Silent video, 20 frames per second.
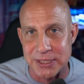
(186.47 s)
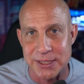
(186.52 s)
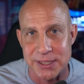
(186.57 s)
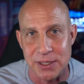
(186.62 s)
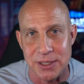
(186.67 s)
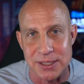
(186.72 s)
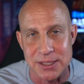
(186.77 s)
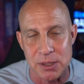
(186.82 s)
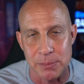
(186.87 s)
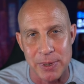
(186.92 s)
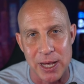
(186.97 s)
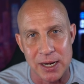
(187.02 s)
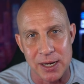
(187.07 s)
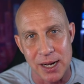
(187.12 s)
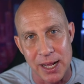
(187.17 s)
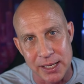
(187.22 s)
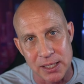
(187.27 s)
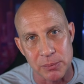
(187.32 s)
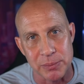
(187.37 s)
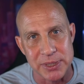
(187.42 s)
serious about it,
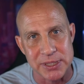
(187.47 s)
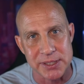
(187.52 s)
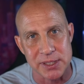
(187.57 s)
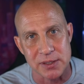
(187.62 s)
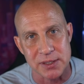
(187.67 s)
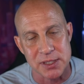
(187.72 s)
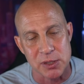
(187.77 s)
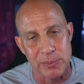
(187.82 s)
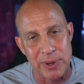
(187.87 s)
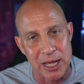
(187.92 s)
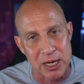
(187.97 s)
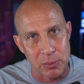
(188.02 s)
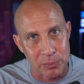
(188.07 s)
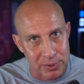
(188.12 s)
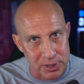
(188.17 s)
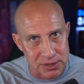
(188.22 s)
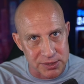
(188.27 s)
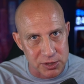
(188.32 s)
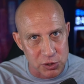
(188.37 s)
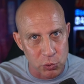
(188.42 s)
I can be serious about it,
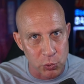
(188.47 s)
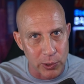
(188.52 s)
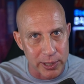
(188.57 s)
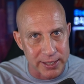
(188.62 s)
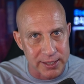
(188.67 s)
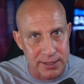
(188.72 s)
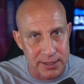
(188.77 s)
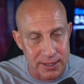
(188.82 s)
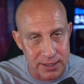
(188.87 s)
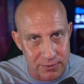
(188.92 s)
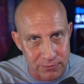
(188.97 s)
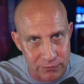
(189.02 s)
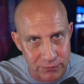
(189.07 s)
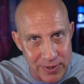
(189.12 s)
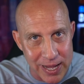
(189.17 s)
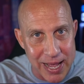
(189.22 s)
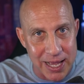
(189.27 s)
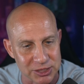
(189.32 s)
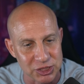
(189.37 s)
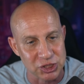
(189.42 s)
but it's quick and
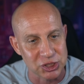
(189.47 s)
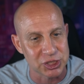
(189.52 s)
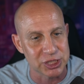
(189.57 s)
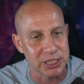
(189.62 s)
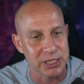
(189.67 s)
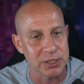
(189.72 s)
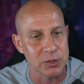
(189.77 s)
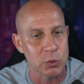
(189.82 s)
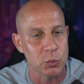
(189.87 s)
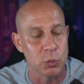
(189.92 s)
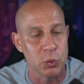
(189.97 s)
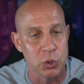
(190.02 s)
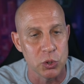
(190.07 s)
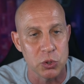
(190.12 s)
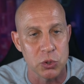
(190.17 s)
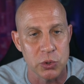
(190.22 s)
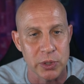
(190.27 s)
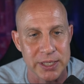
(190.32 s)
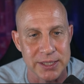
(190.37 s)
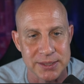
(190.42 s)
fast. Jin
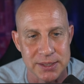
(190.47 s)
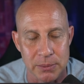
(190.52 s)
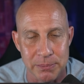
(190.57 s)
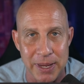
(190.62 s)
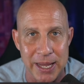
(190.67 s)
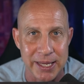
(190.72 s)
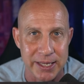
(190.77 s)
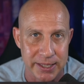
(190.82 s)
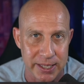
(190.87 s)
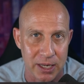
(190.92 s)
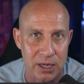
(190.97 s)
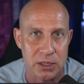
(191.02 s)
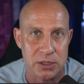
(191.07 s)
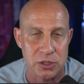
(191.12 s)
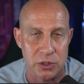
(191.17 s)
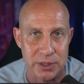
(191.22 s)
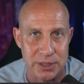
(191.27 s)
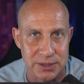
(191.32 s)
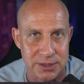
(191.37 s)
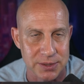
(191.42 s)
Woo is the main
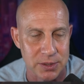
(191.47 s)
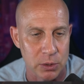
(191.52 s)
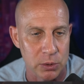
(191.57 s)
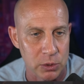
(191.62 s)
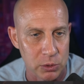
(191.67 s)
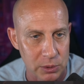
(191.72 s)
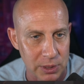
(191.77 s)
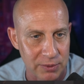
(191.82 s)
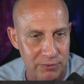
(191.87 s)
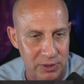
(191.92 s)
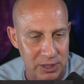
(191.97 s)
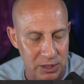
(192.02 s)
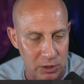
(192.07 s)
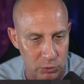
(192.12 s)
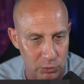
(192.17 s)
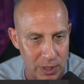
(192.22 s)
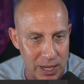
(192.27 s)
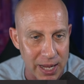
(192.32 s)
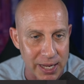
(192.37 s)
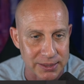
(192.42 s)
character in Solo Leveling
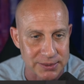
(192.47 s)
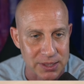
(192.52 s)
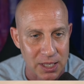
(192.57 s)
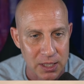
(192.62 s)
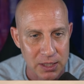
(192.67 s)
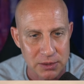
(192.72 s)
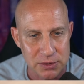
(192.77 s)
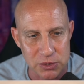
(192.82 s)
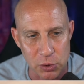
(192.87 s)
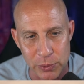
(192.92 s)
Arise, so